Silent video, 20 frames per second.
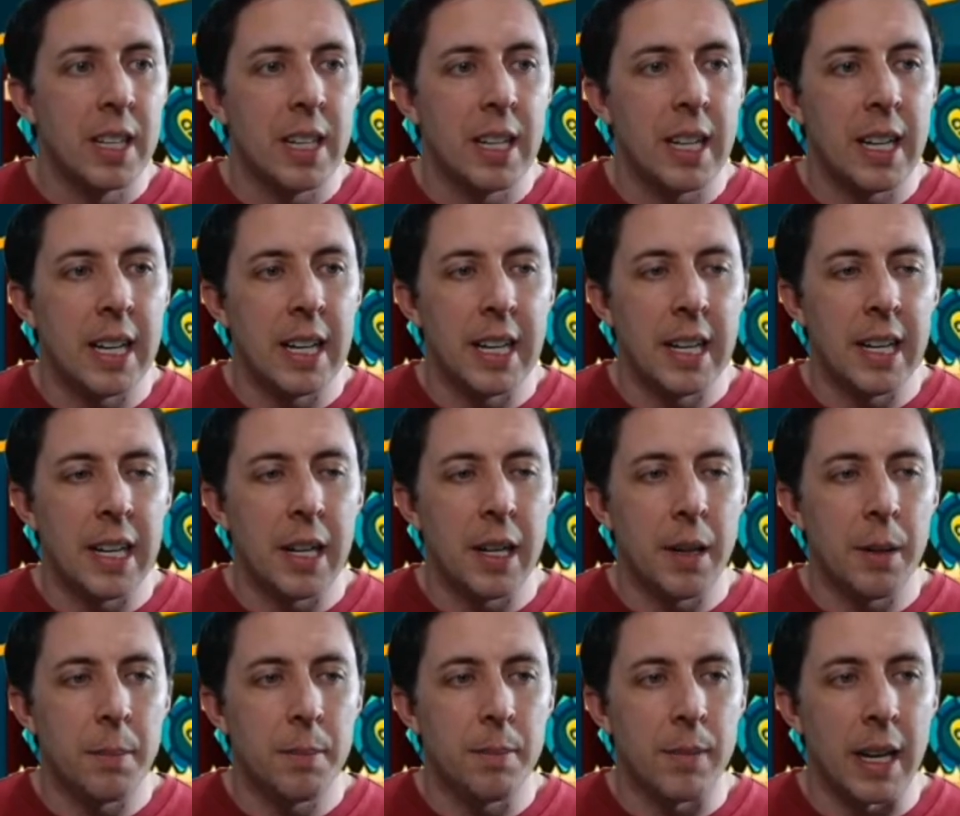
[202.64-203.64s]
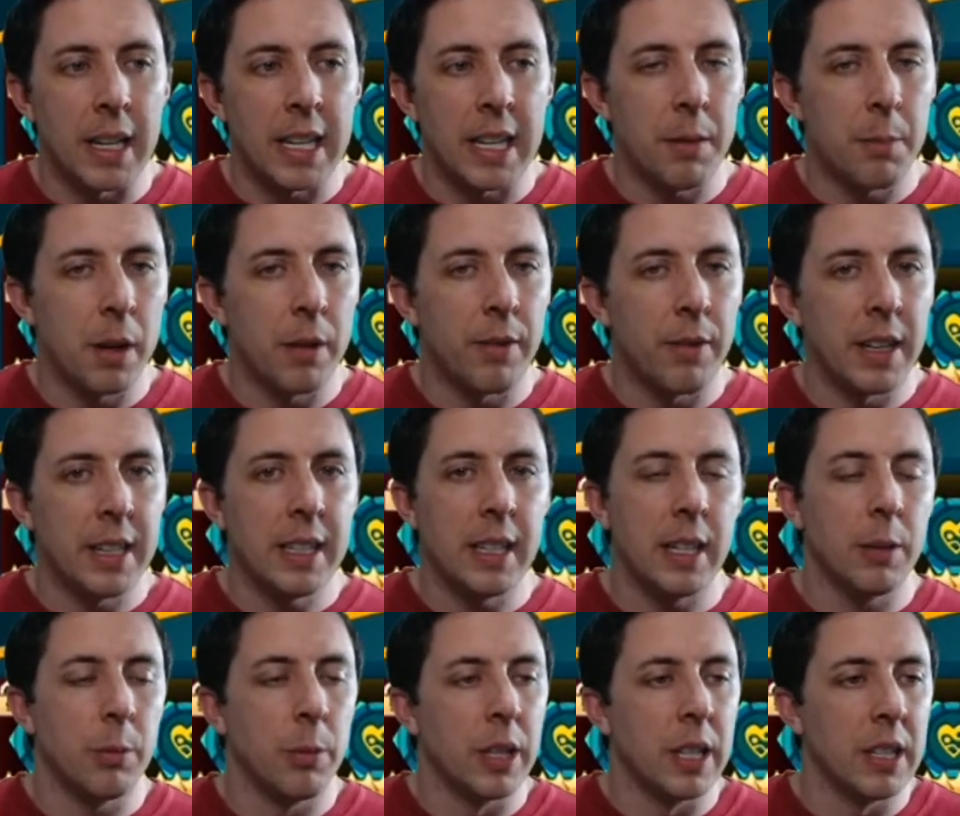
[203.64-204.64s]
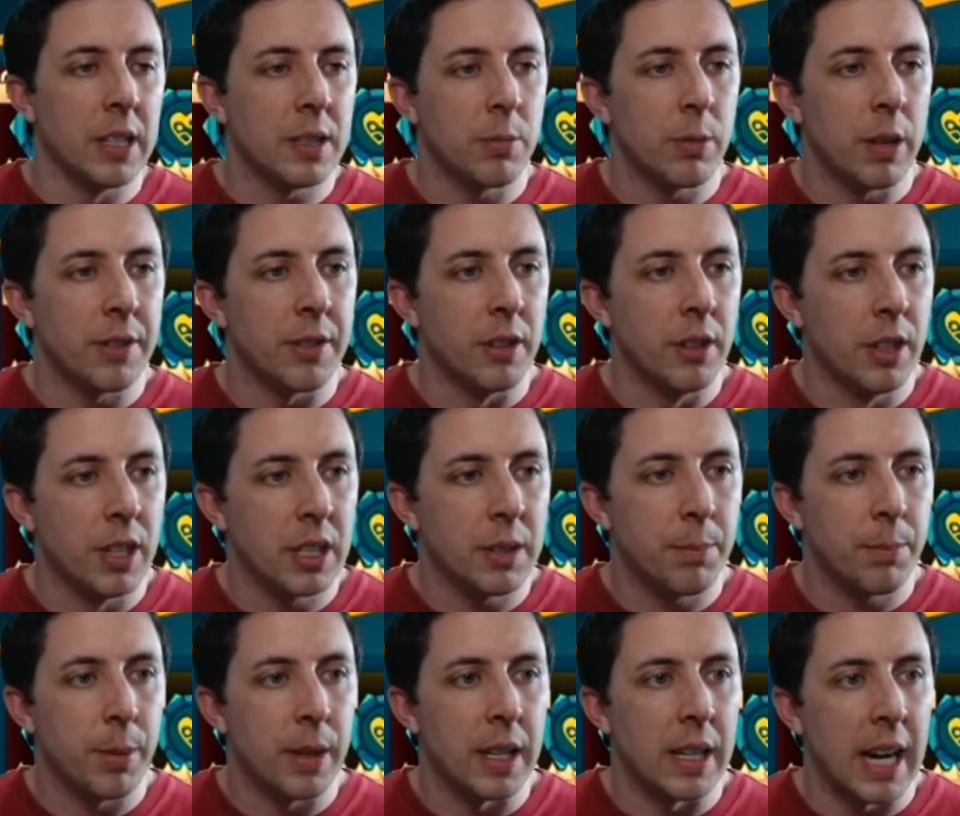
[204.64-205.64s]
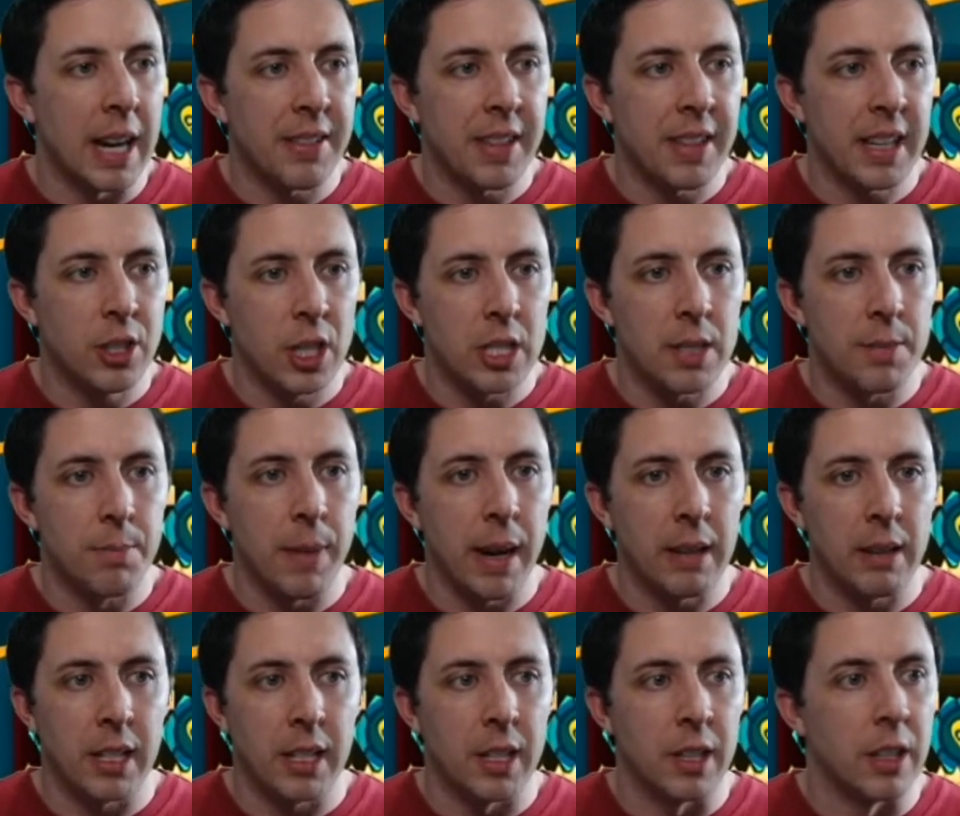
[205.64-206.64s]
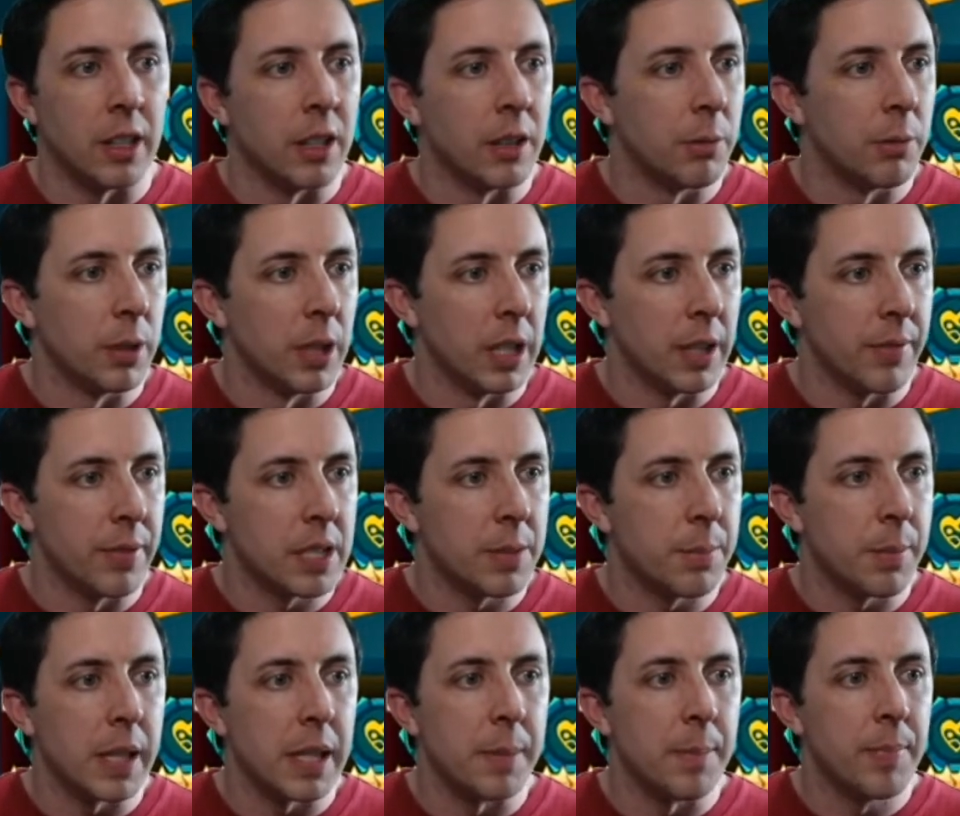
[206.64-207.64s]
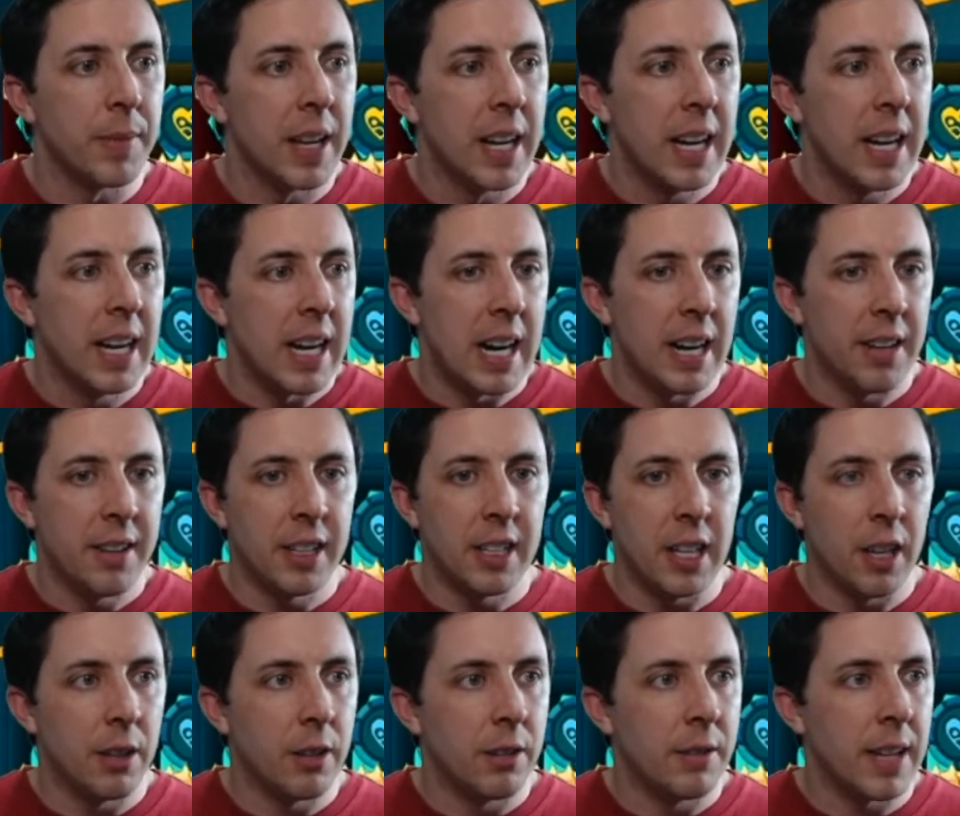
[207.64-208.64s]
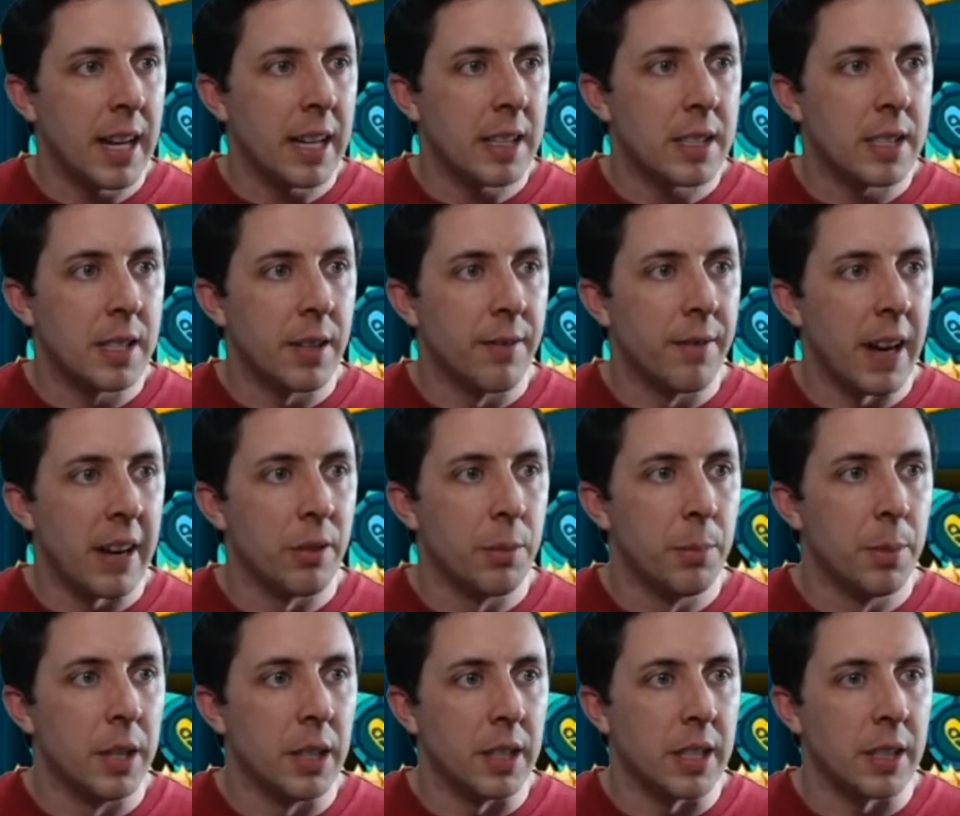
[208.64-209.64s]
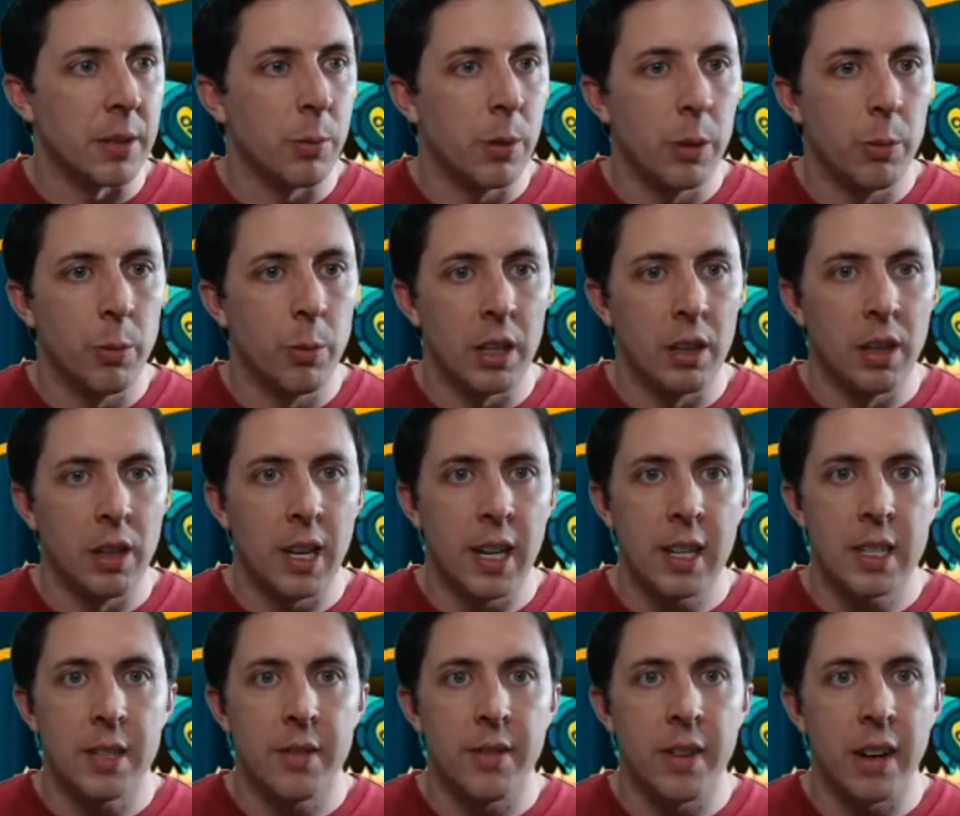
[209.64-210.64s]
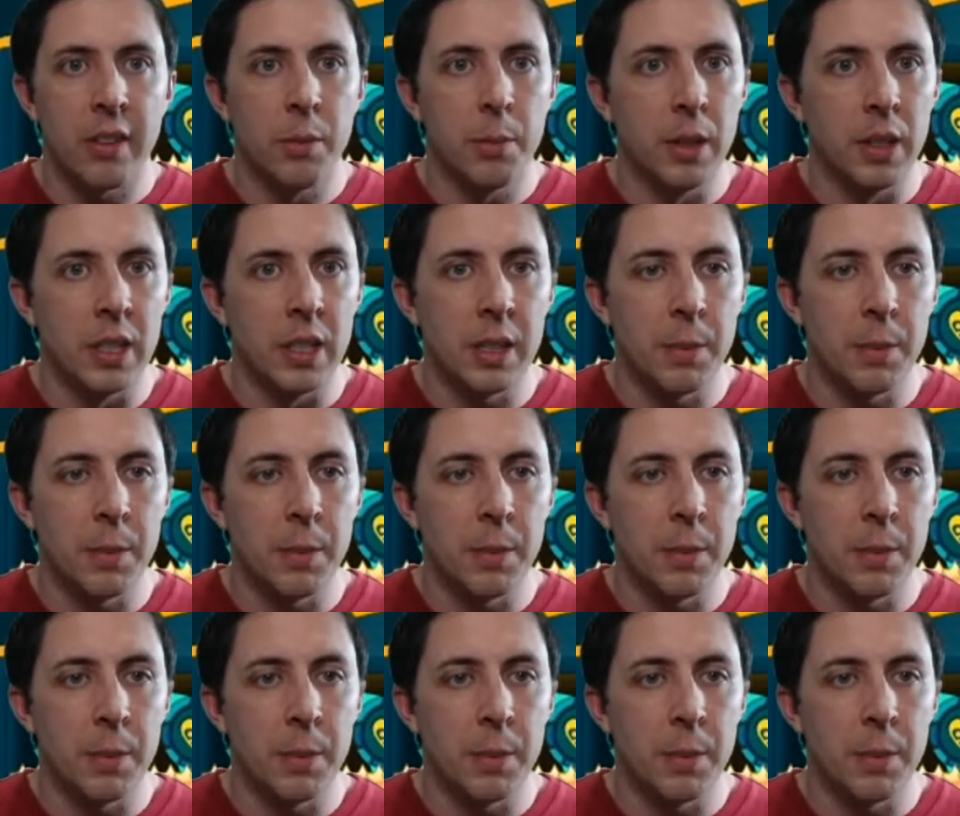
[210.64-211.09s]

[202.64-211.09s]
I can't remember if I did anyone else. We'll have to look, but I think just mainly her, really, for speed. And then other than that, survivability. We want a lot of survivability